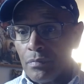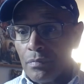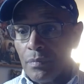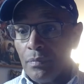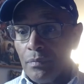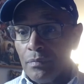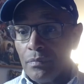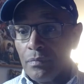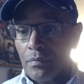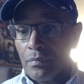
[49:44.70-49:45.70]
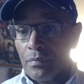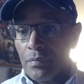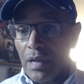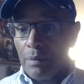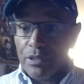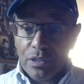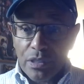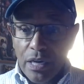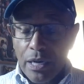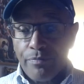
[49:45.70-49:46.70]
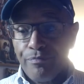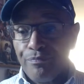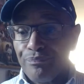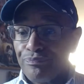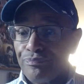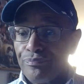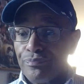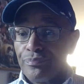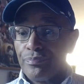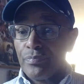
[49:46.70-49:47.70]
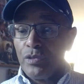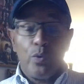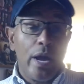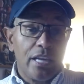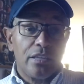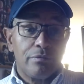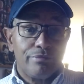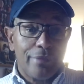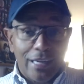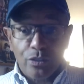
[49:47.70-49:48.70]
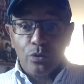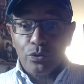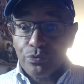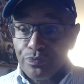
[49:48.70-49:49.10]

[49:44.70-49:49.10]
I'm just saying. You asked, I told